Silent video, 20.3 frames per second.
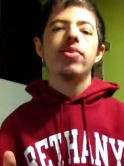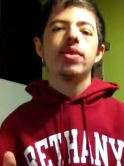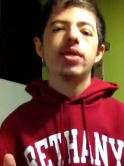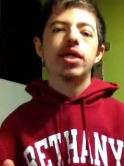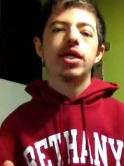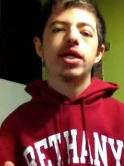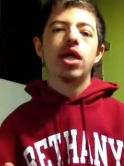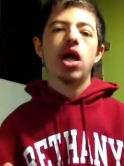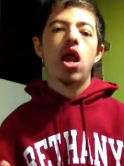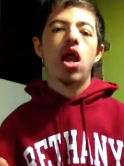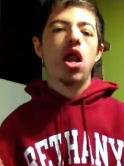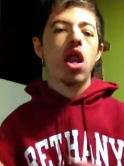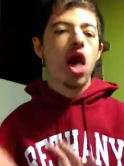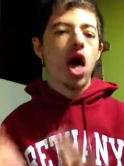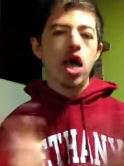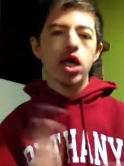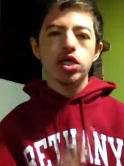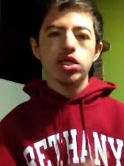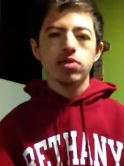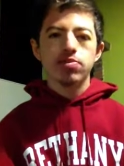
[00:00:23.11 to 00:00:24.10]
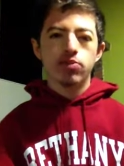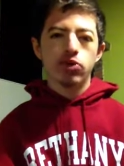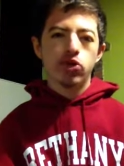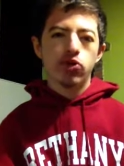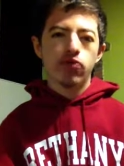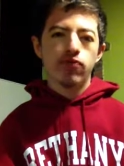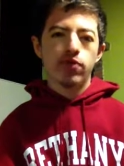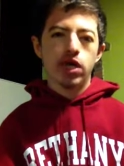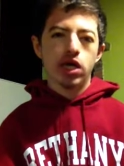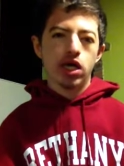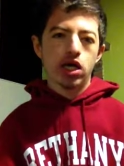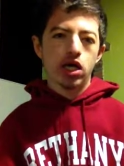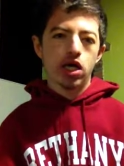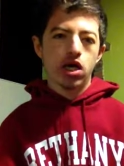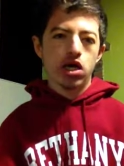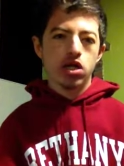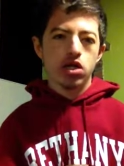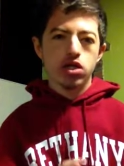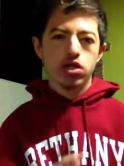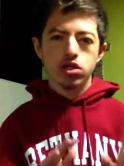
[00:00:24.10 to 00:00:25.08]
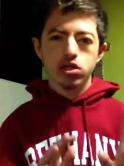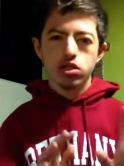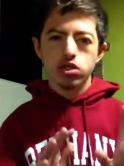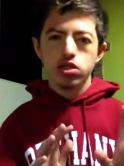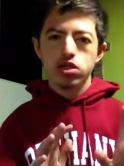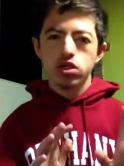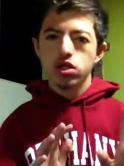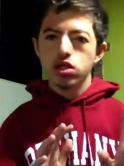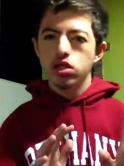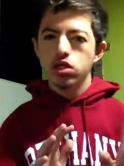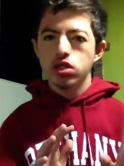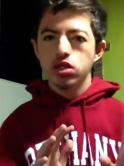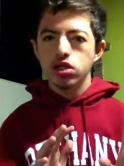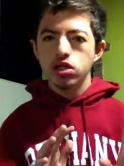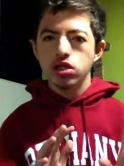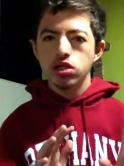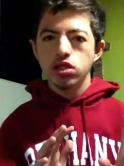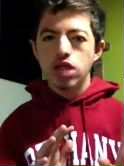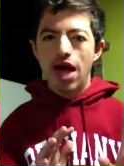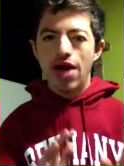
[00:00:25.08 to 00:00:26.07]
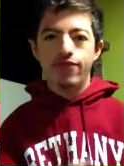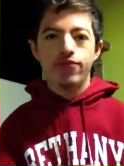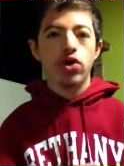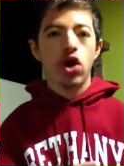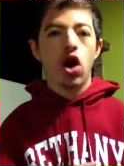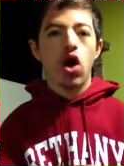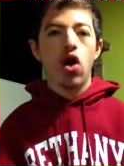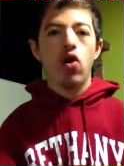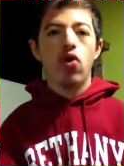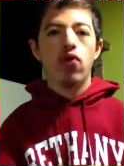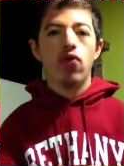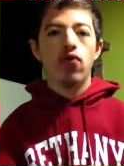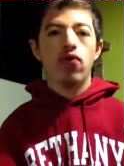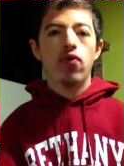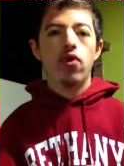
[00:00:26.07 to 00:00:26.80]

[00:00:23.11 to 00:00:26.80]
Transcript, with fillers: the last movie left off.